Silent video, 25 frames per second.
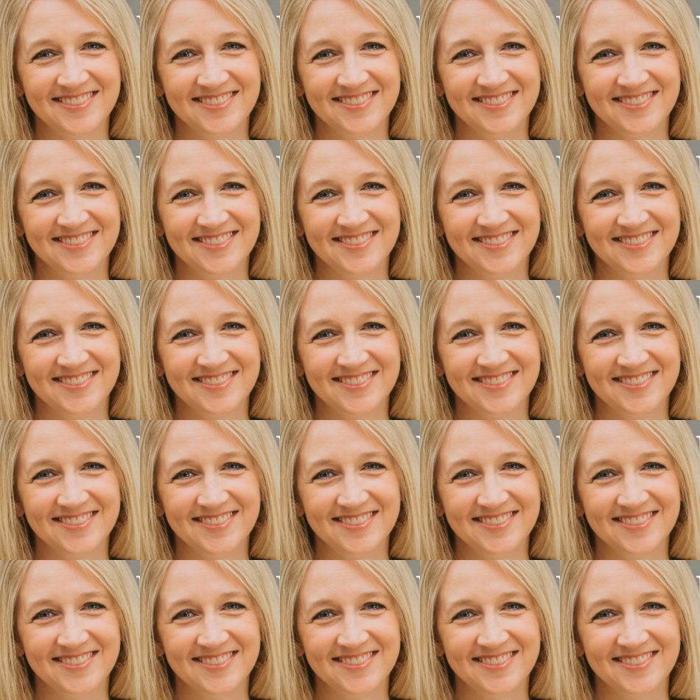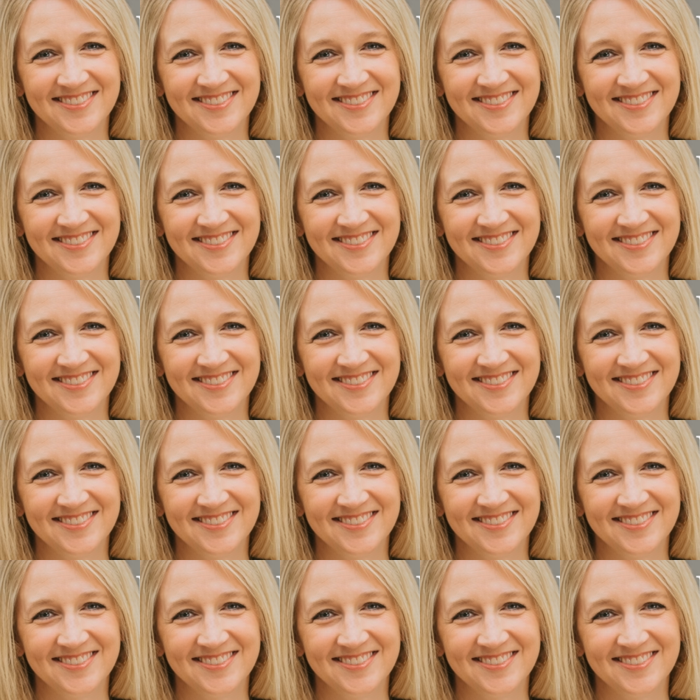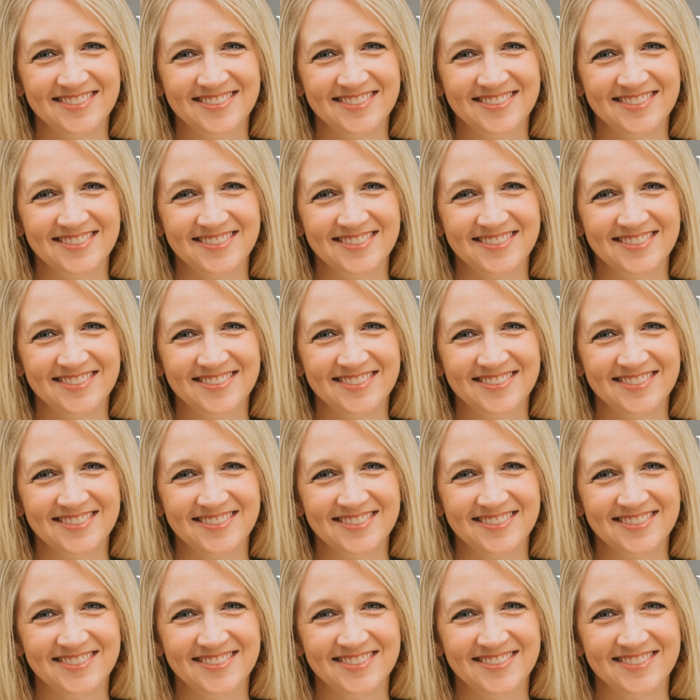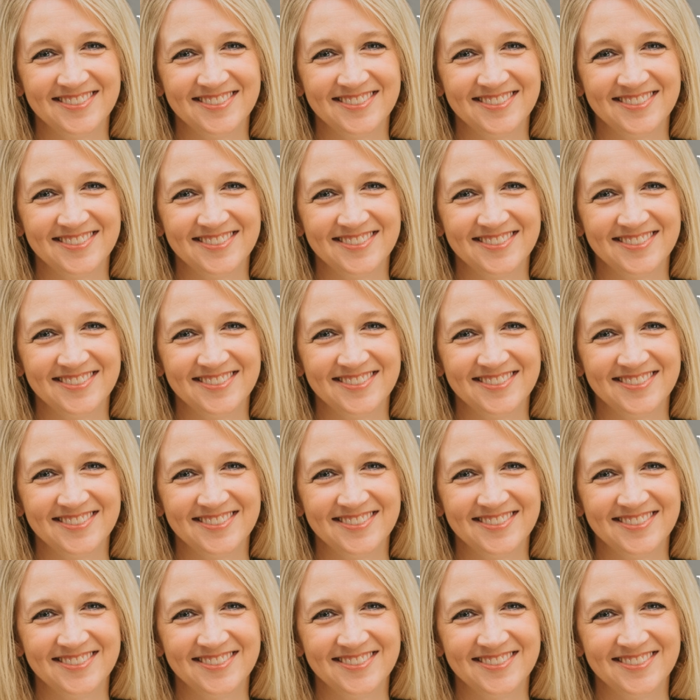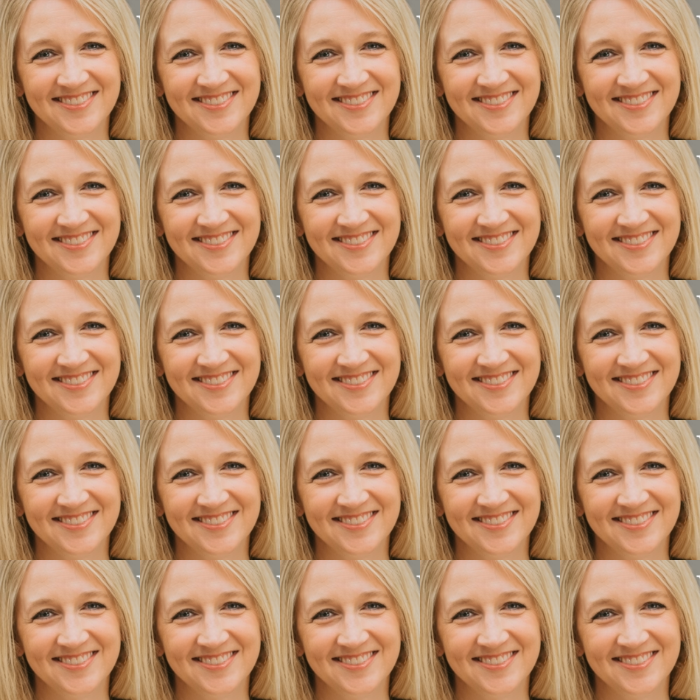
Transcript: This is a still picture; no speech is visible.